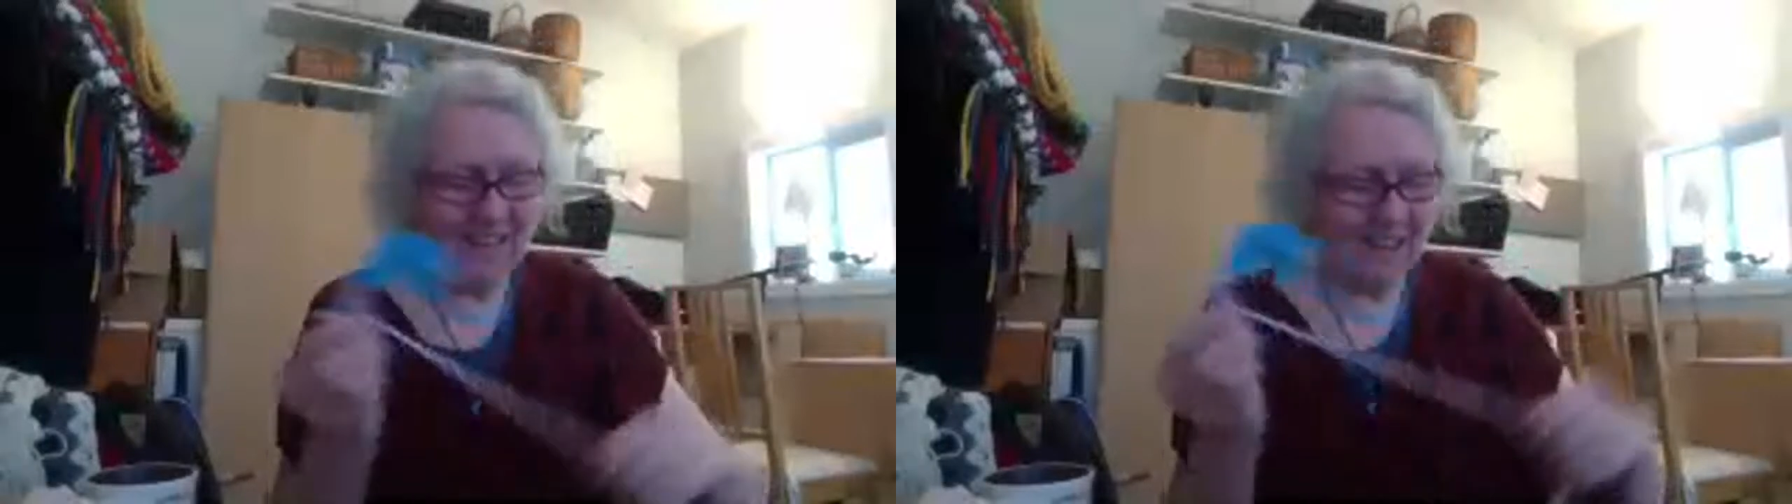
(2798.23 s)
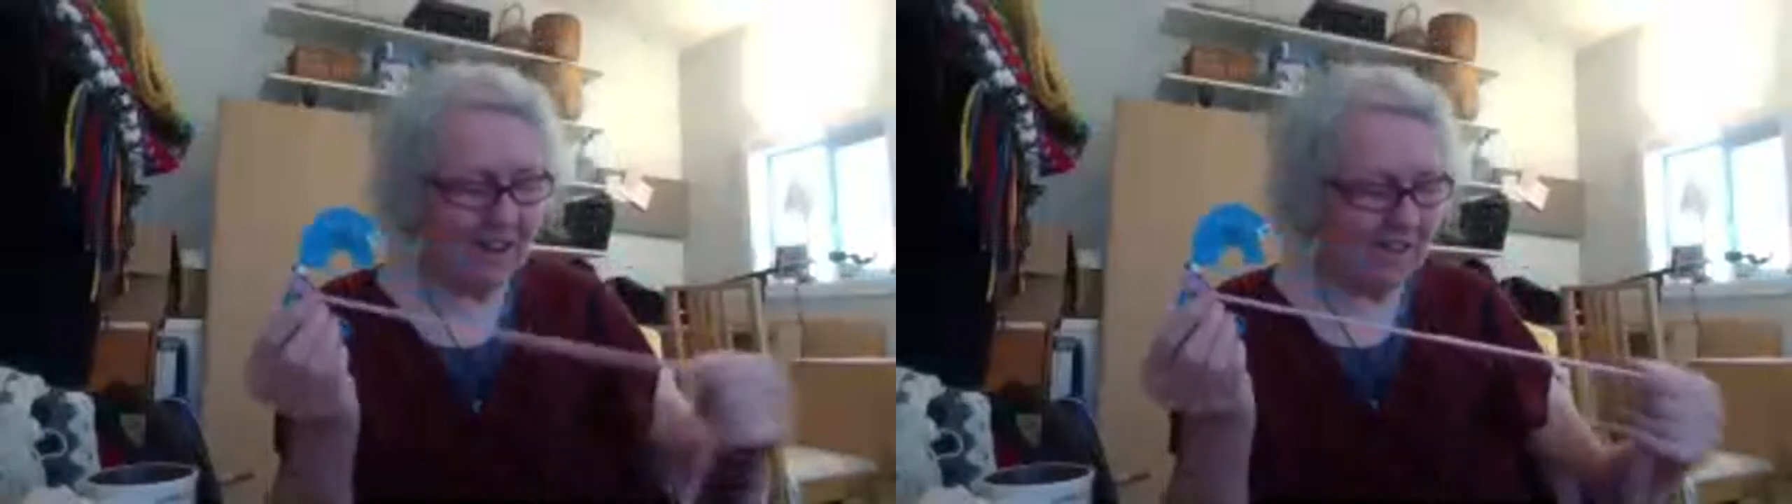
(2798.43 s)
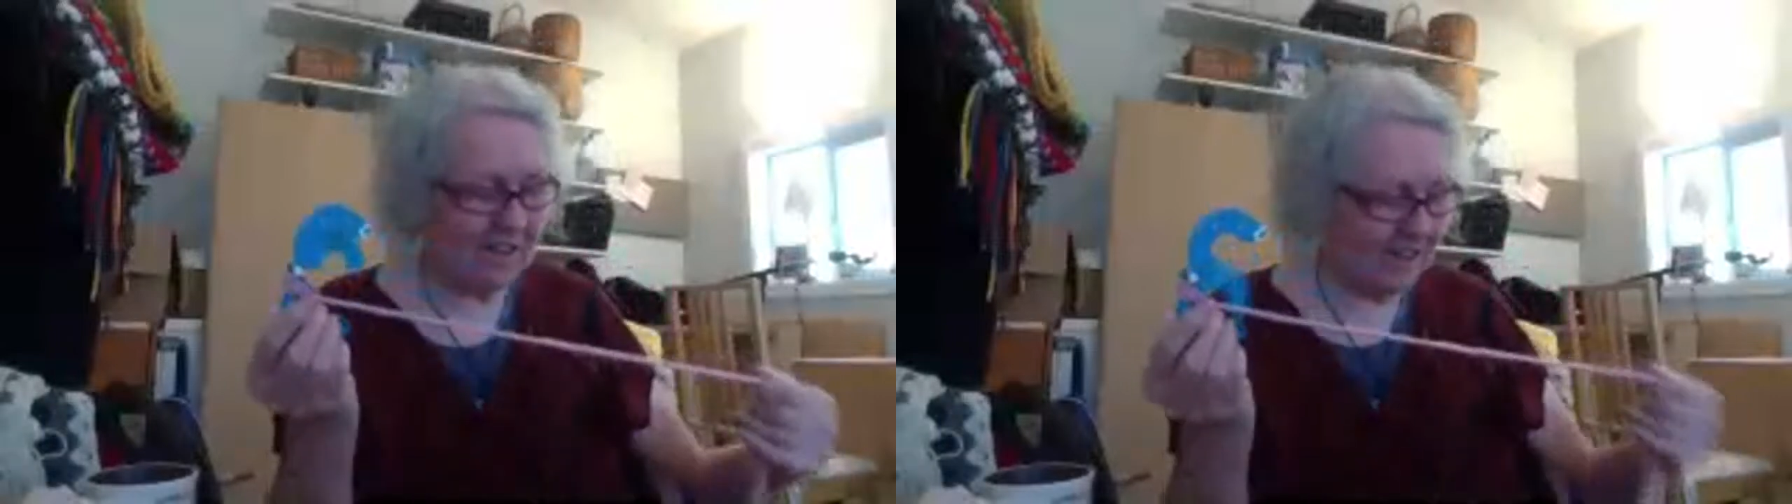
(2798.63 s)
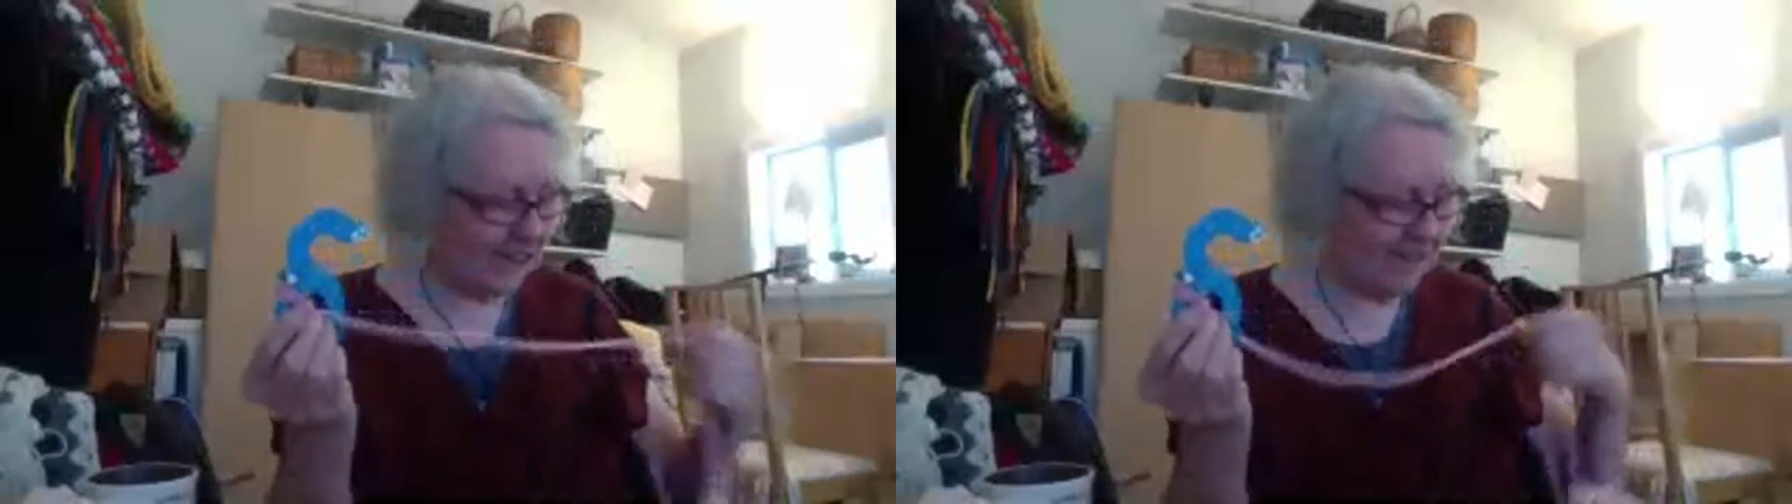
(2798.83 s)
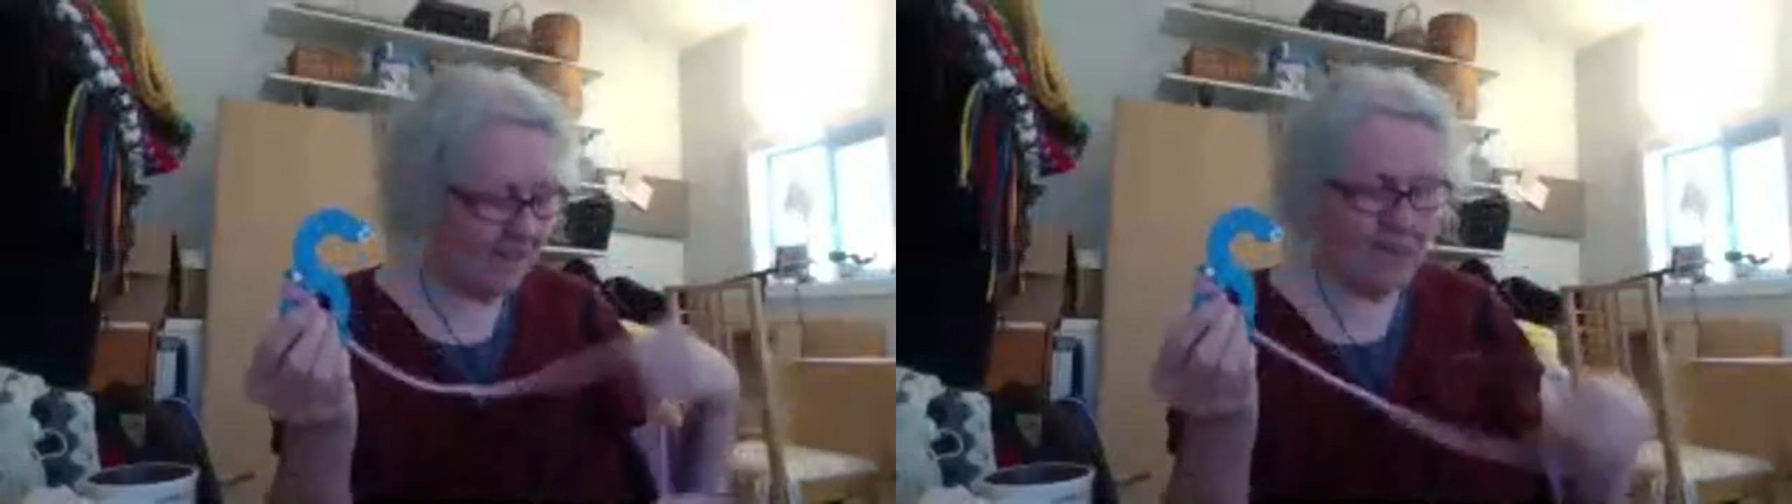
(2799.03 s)
All the
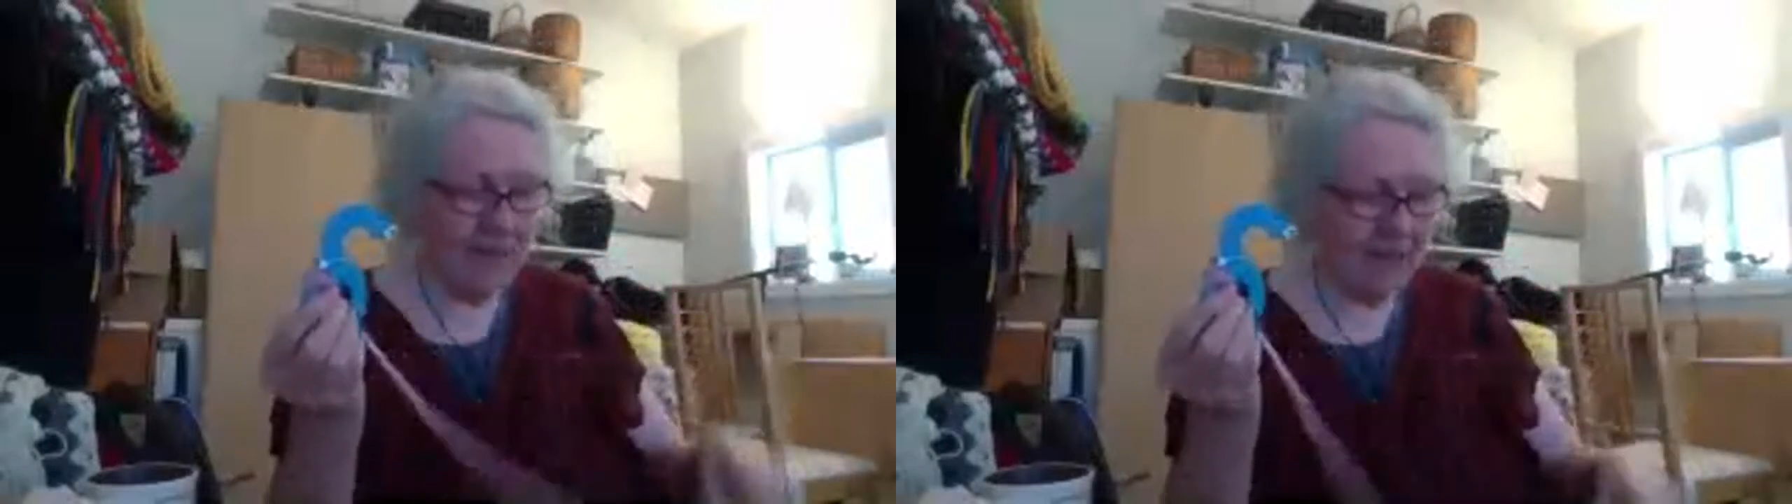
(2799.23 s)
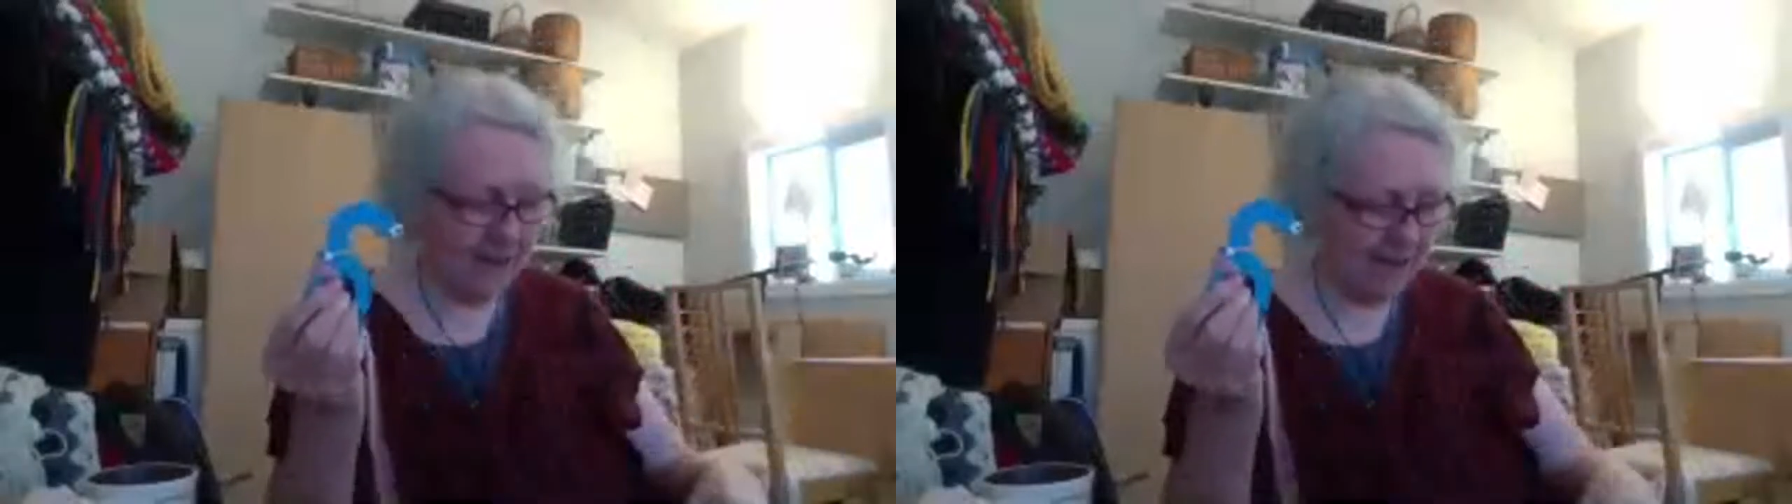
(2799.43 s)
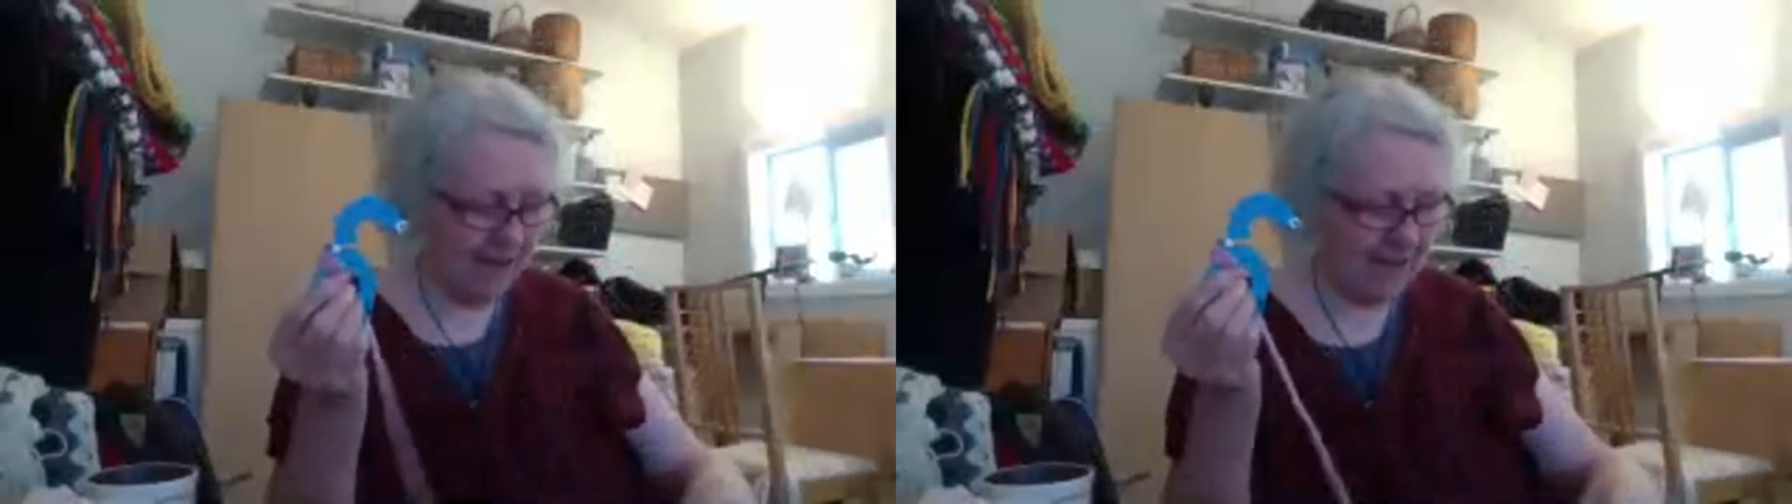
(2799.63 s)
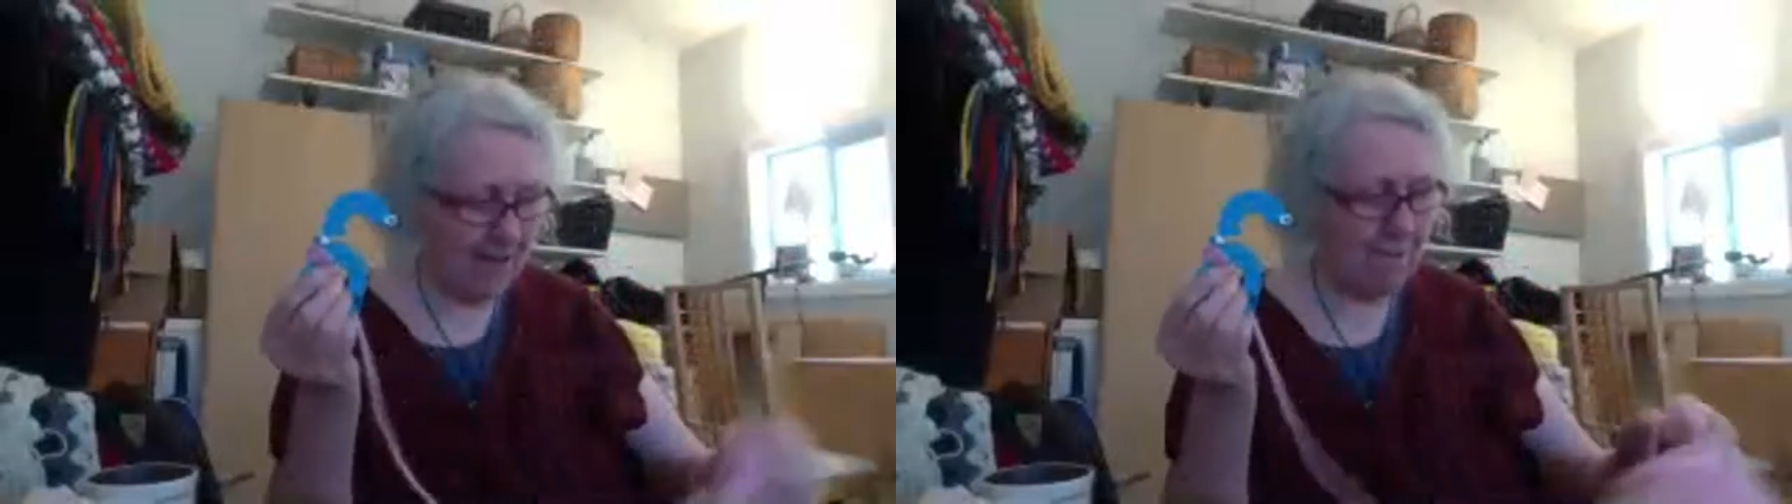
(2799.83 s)
skills we have, hey?